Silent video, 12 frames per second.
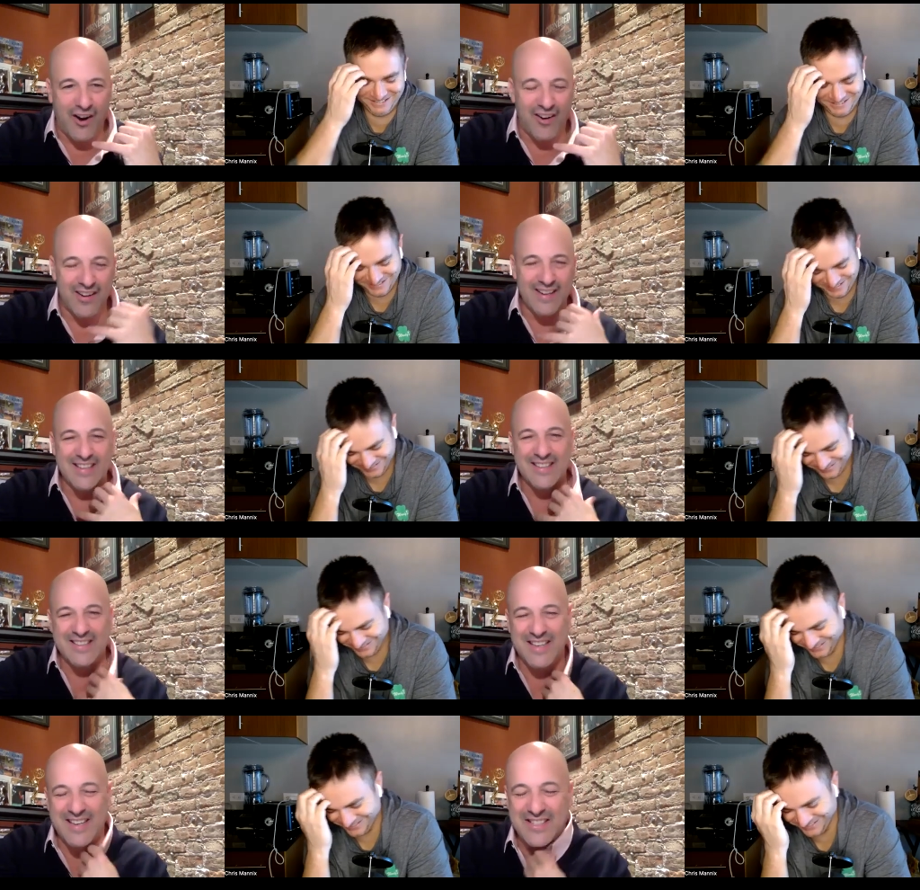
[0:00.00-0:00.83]
Speaker 1: call.
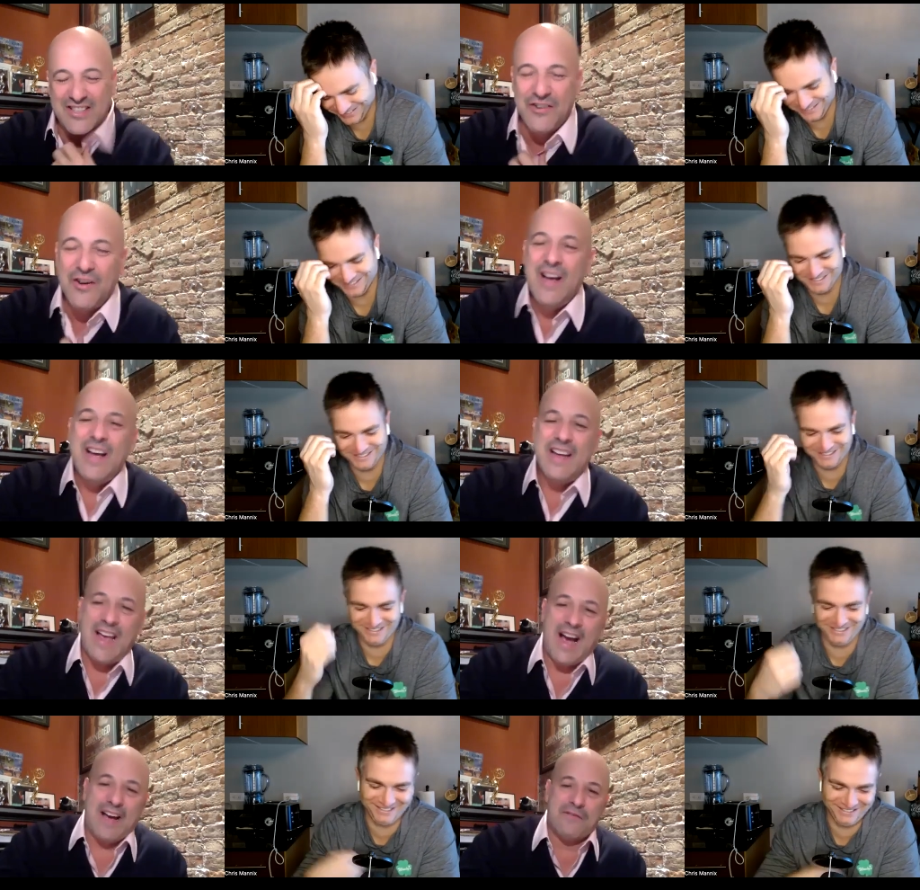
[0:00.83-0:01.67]
TSU.
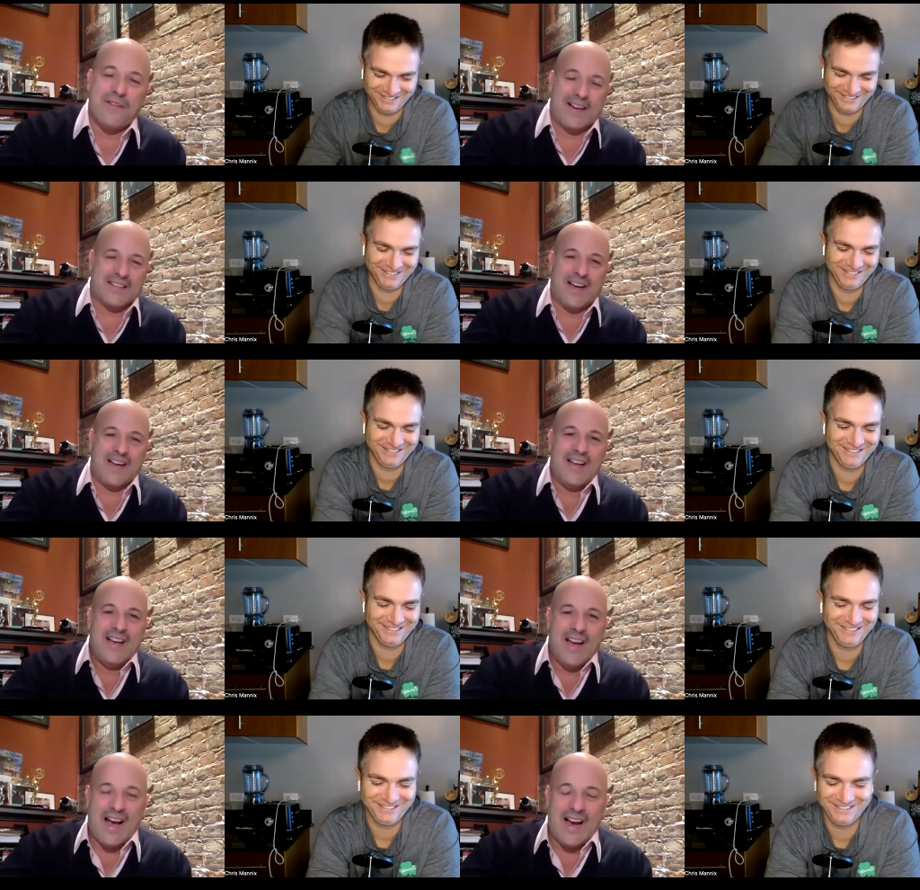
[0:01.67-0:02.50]
Yeah. In fact, I,
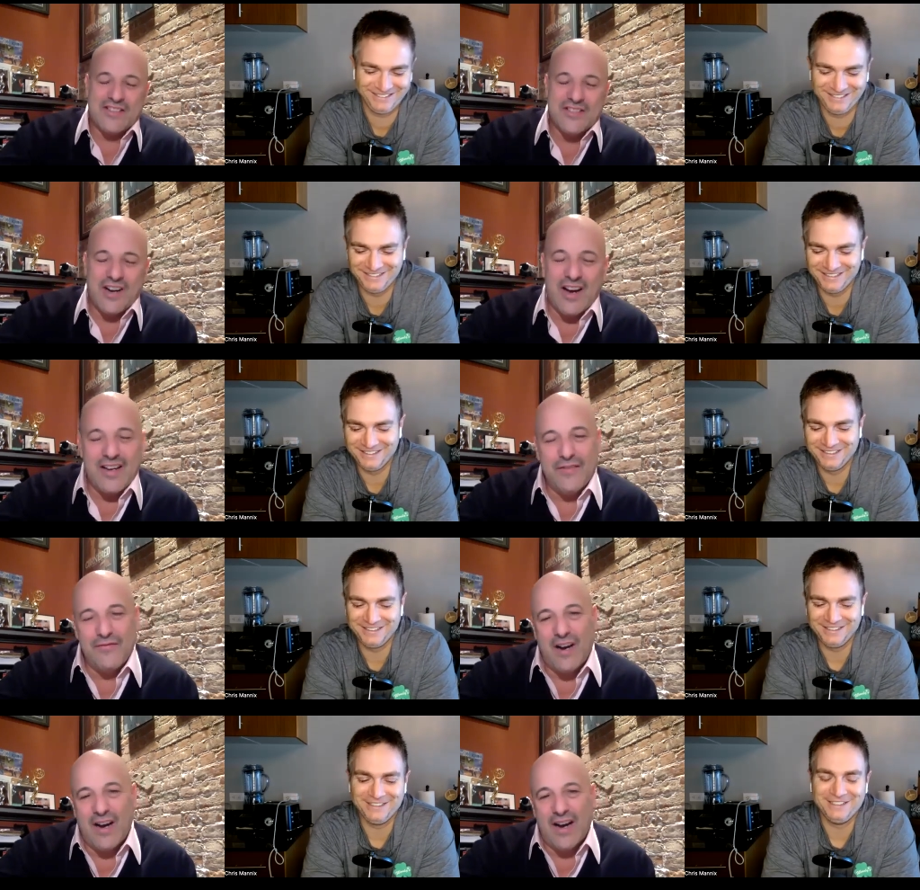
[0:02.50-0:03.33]
I saw
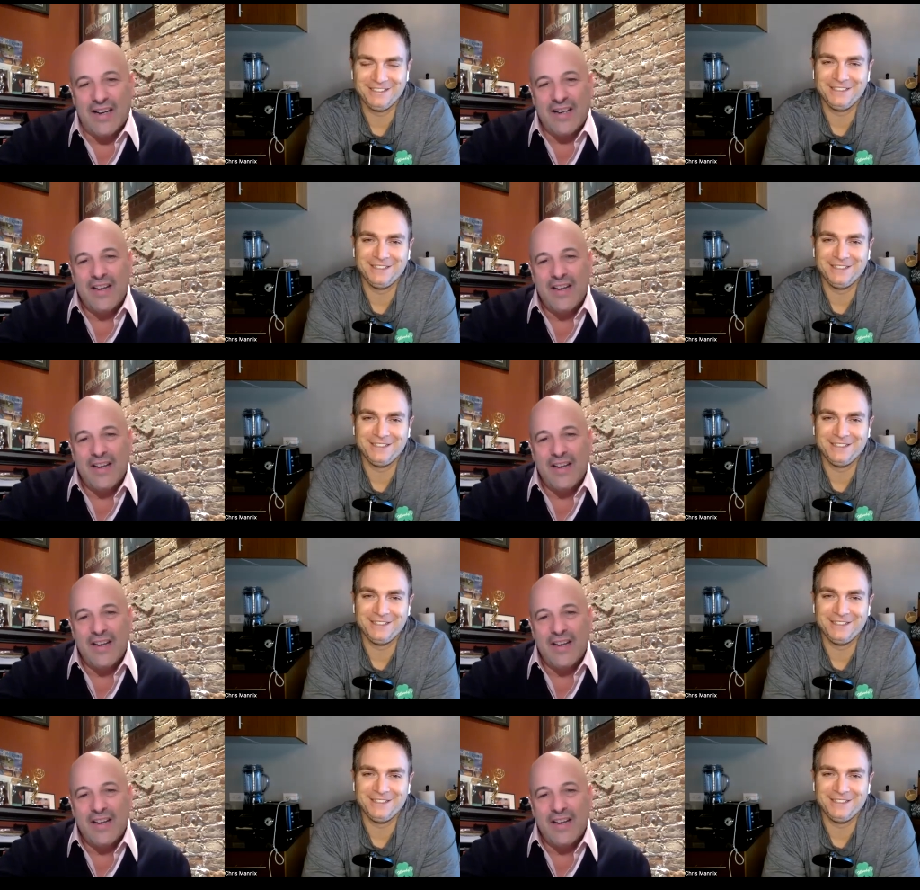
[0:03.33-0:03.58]
him uh,